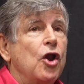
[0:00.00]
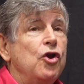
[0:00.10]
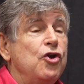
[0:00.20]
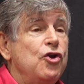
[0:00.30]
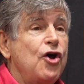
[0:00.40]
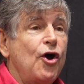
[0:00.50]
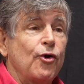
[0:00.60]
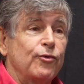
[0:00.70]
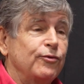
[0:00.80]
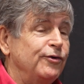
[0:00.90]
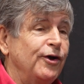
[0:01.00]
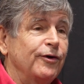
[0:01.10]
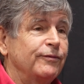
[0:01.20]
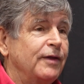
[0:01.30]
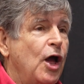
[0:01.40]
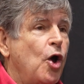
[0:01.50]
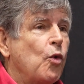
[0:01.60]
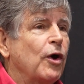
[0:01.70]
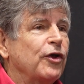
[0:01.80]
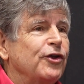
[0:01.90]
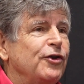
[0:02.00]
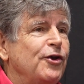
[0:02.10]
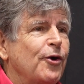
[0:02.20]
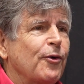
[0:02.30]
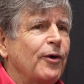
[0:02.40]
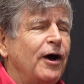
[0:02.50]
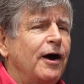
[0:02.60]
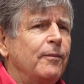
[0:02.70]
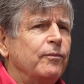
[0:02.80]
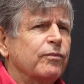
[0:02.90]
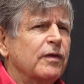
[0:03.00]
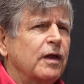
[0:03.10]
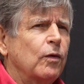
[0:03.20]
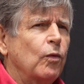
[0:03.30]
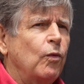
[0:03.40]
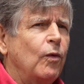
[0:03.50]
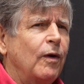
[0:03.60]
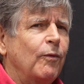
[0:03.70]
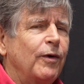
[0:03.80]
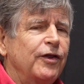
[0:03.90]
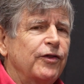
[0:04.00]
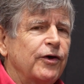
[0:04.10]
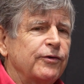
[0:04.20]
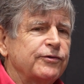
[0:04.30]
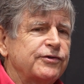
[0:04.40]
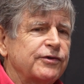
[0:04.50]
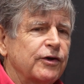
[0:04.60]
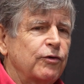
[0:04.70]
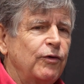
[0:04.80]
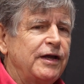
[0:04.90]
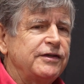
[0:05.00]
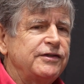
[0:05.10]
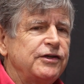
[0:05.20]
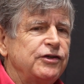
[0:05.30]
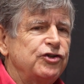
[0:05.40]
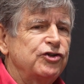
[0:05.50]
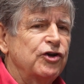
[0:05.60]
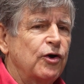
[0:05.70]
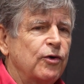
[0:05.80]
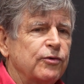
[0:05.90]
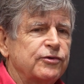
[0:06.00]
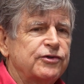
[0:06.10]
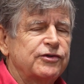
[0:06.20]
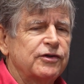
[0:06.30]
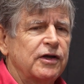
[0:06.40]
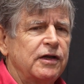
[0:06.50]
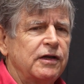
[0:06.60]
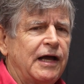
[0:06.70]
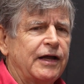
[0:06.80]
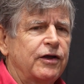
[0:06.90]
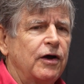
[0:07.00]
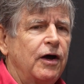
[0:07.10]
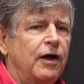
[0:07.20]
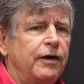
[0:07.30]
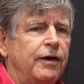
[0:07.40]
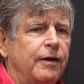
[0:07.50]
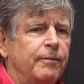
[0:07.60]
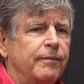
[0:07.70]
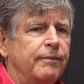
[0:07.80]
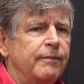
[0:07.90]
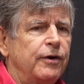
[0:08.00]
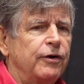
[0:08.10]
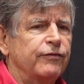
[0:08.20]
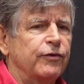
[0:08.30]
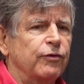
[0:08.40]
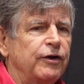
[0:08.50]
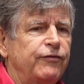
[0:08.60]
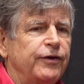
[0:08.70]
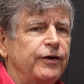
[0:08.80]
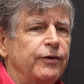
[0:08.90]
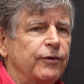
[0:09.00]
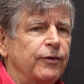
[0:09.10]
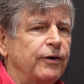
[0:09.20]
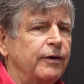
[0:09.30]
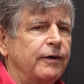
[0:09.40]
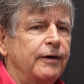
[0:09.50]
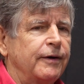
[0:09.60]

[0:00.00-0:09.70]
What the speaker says: No. Well, one of those crazy shows like on Merv Griffin or